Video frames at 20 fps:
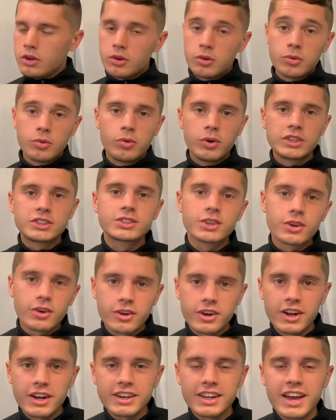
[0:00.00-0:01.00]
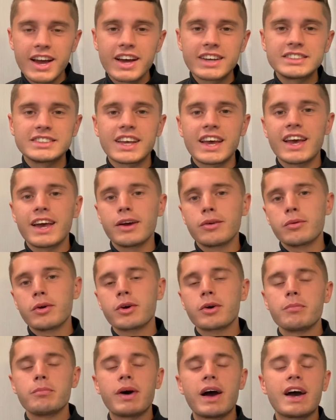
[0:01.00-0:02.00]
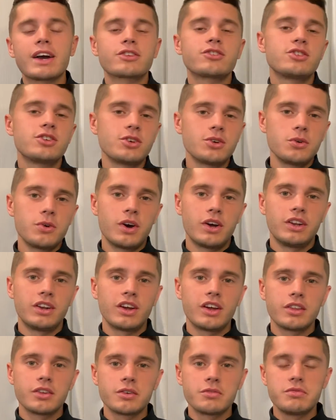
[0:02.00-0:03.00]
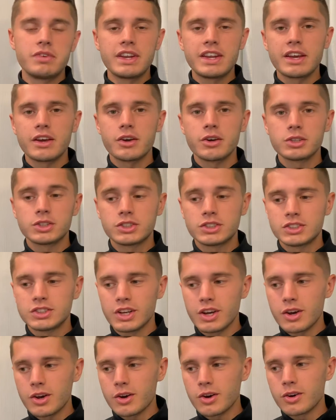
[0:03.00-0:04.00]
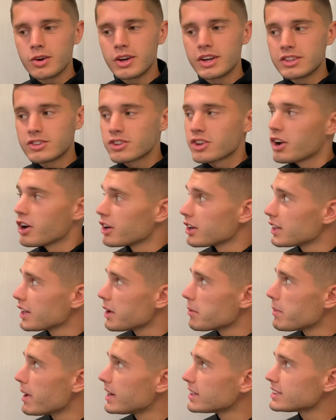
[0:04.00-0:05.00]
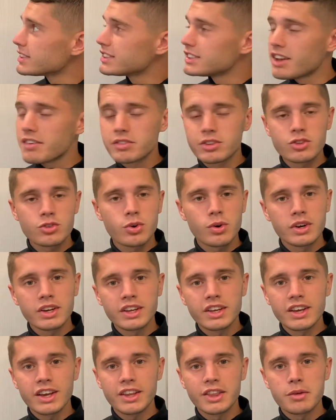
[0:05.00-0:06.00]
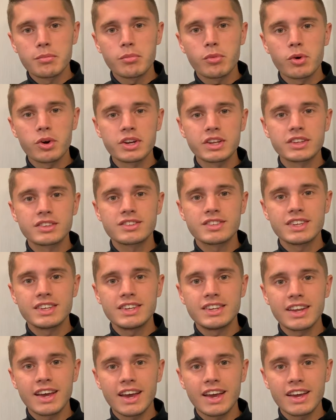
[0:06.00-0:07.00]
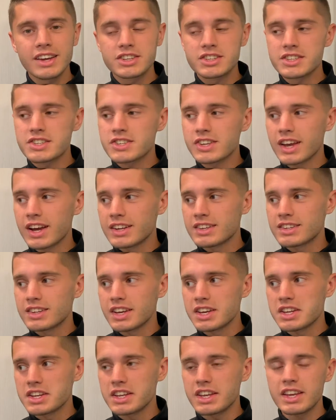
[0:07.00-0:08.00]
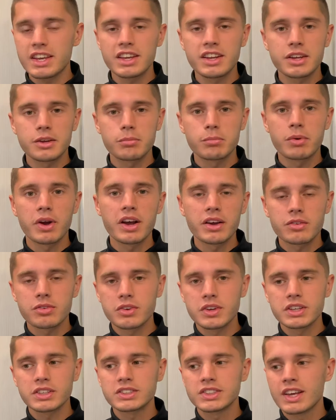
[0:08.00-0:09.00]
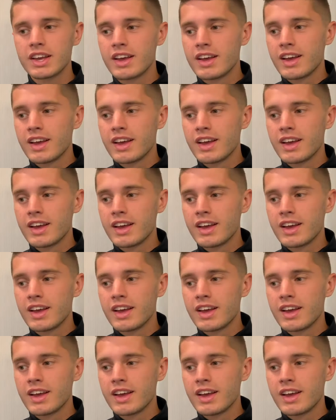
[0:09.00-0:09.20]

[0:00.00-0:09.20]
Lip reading: What's going on, guys, and welcome back to another video. So it's currently about 7:20 in the morning today. Just got done eating breakfast.